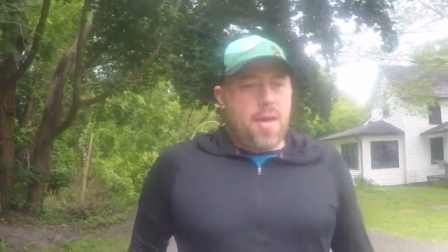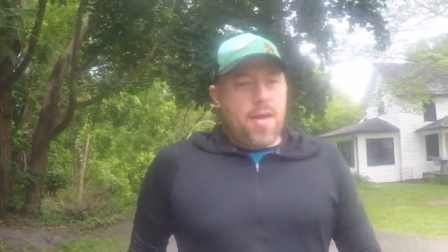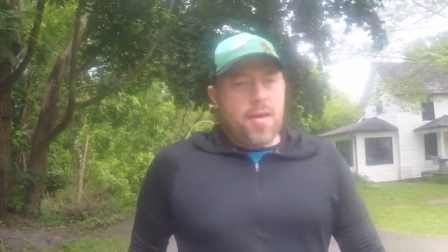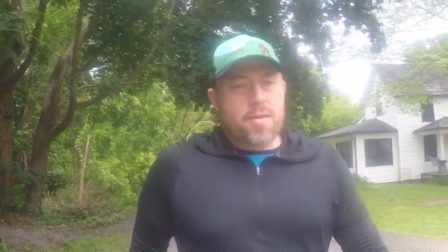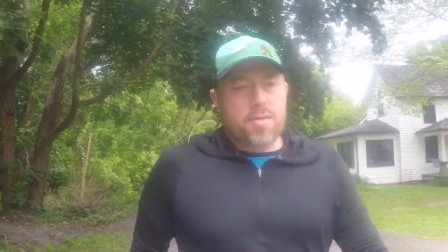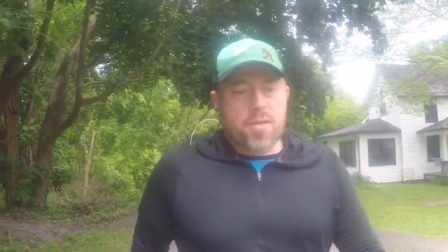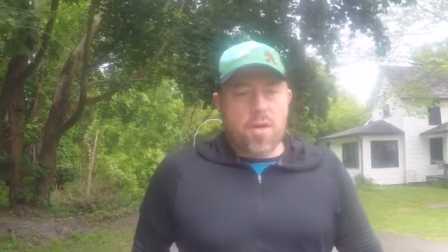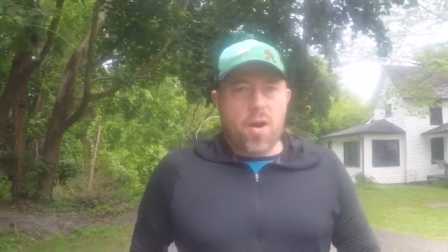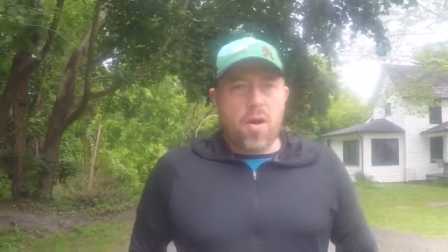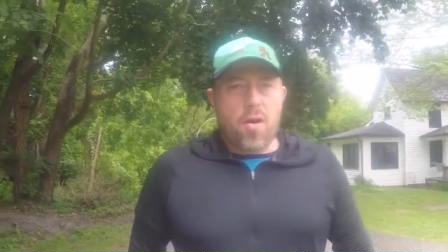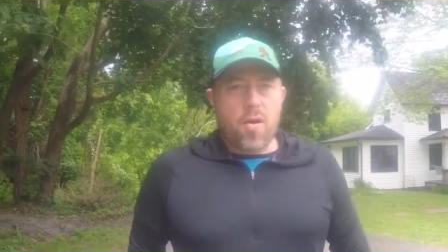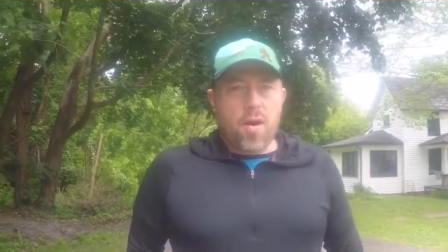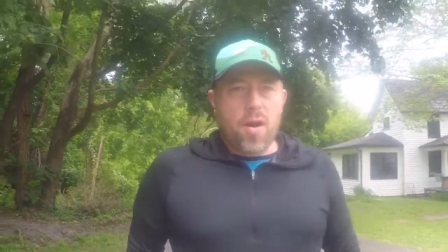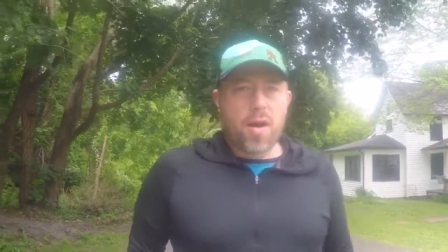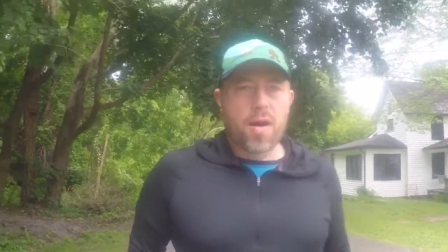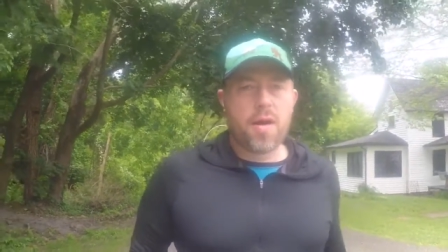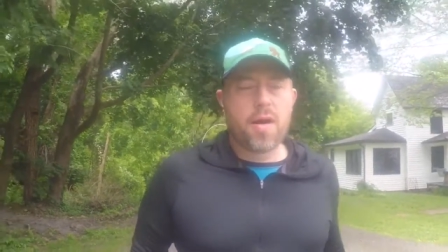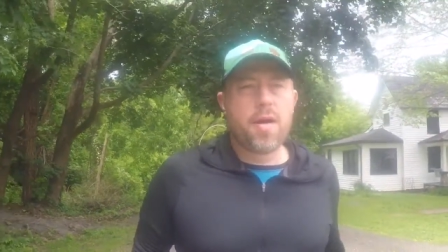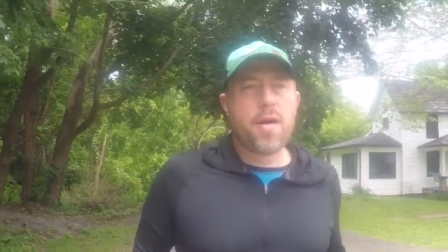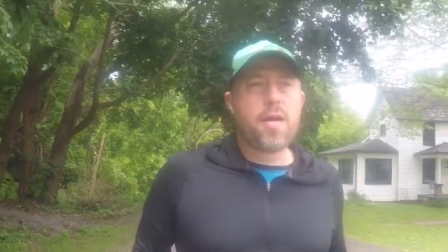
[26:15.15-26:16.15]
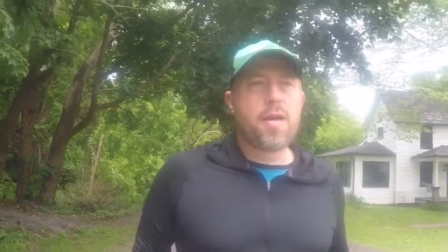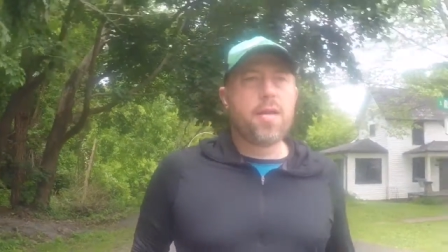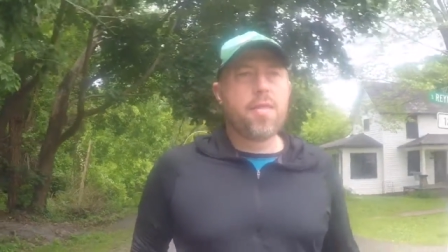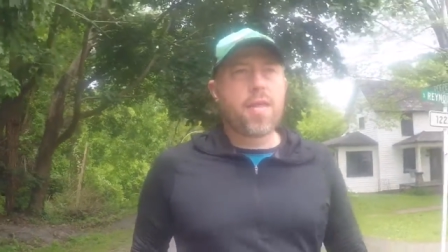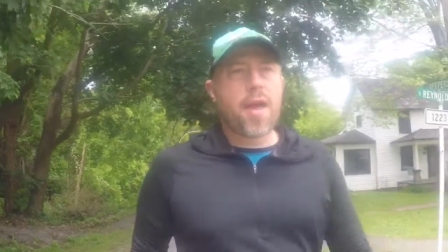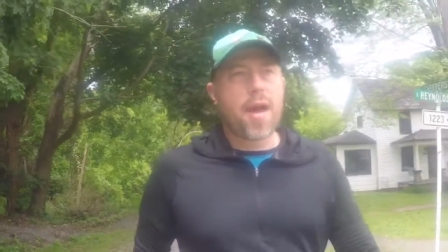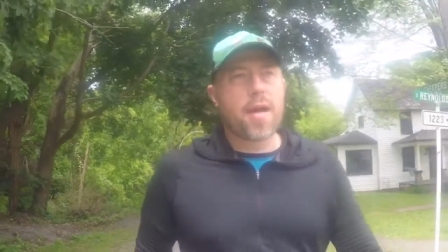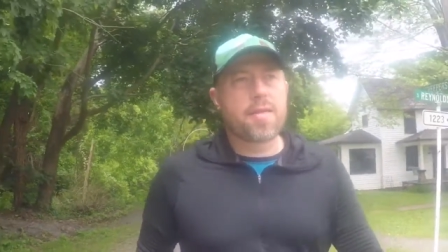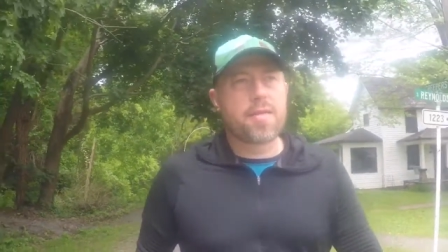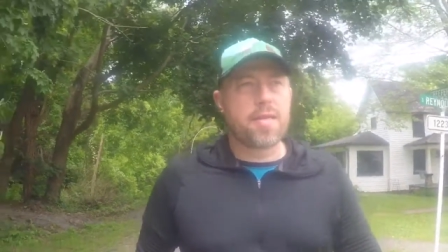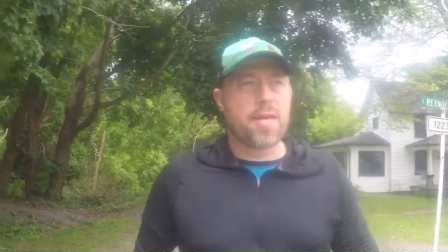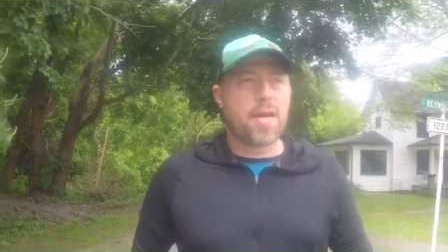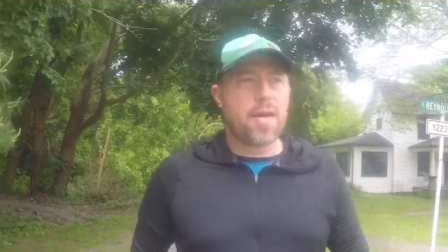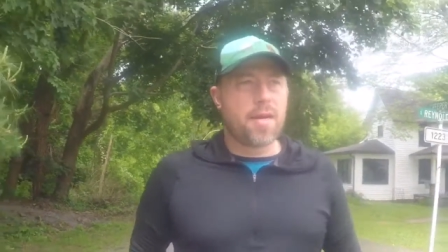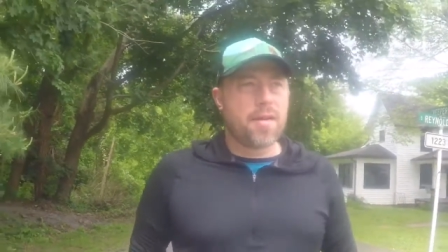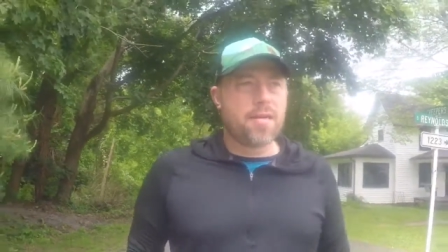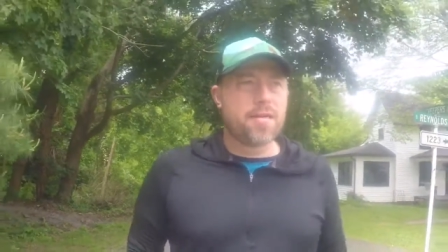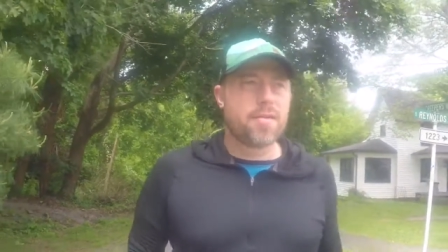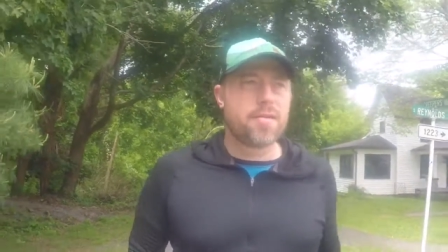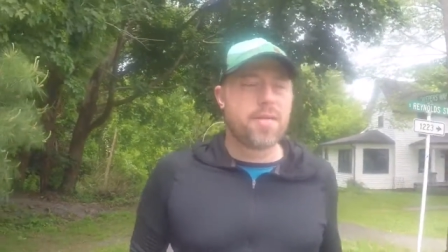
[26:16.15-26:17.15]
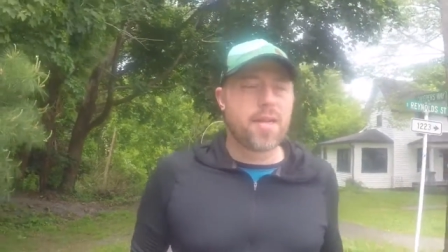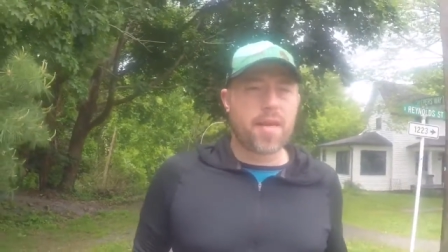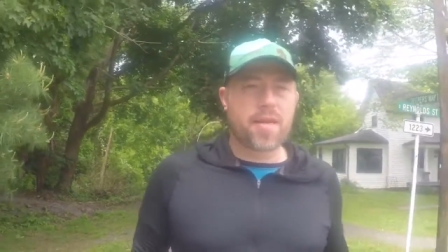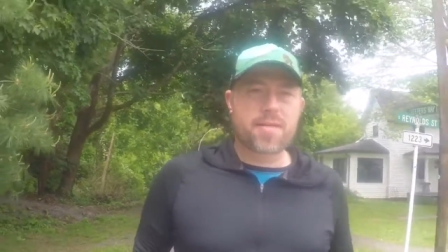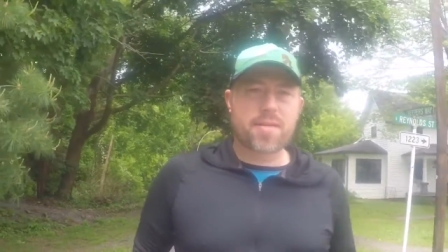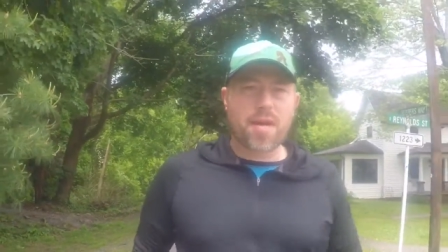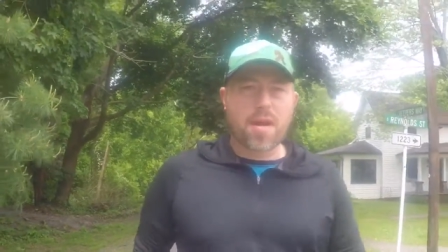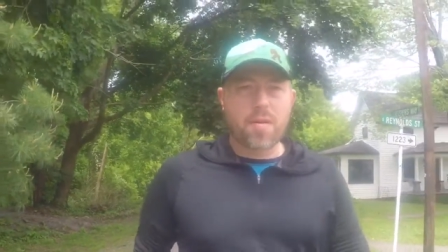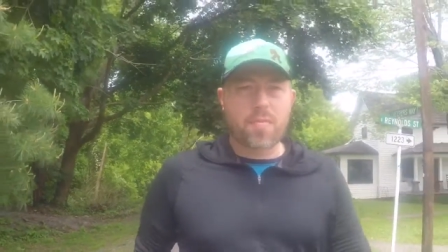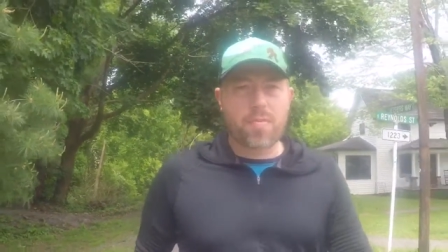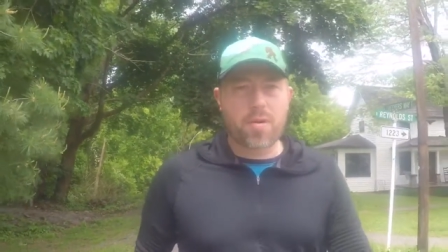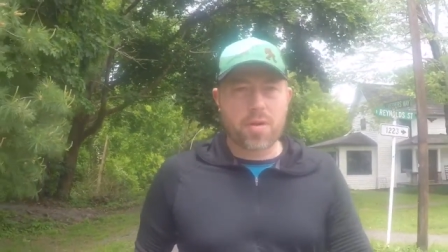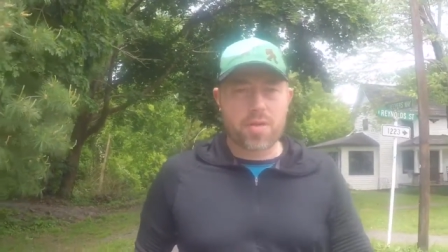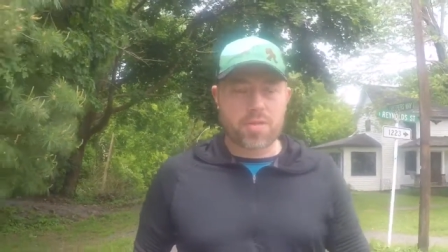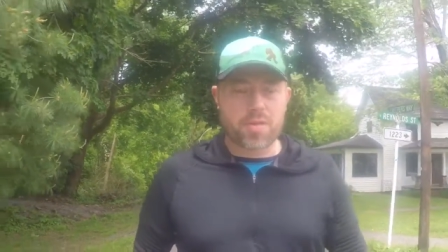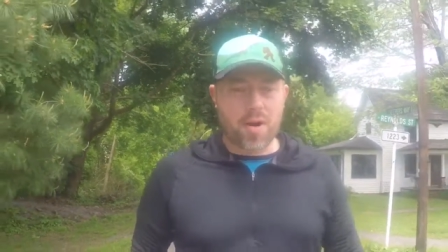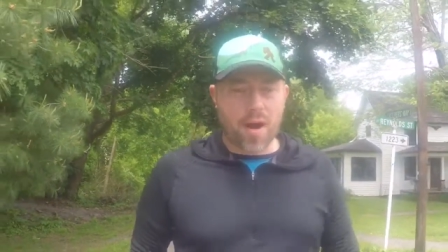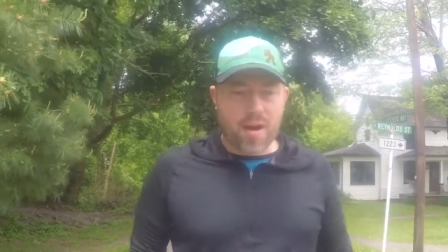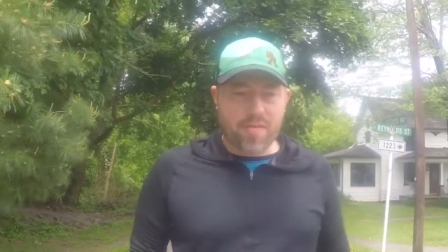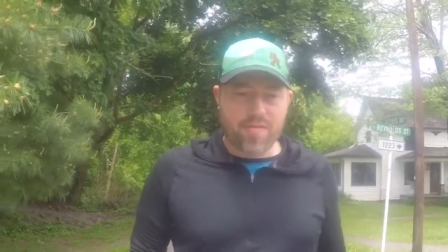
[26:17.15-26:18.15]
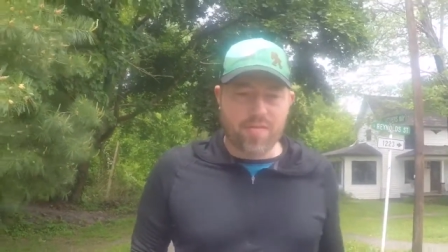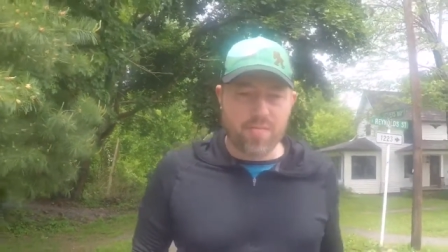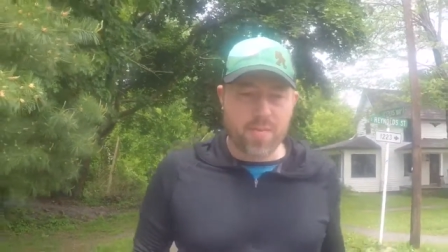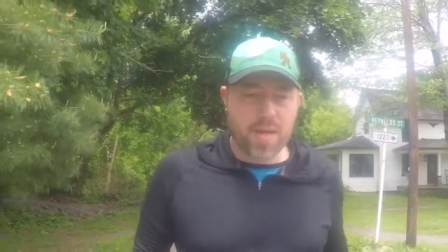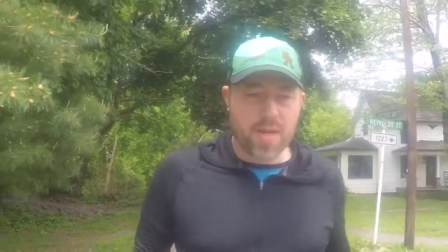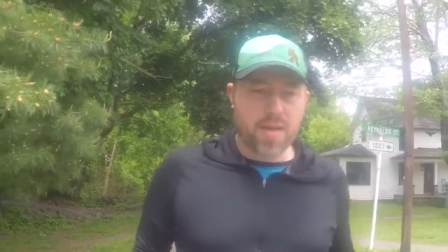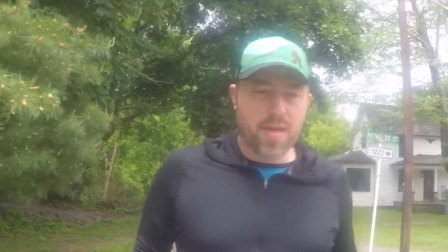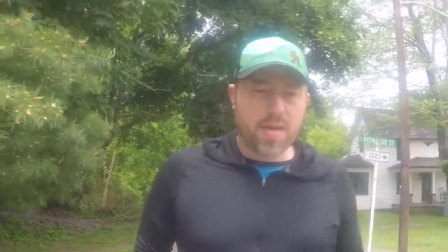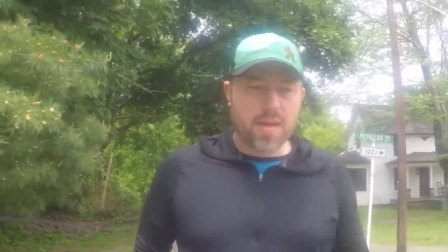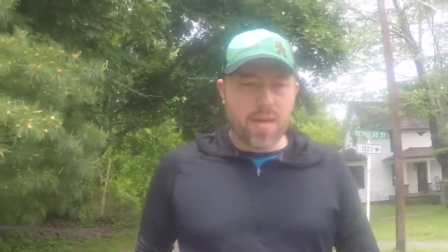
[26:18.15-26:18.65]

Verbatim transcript: So that takes a lot of pressure off of me,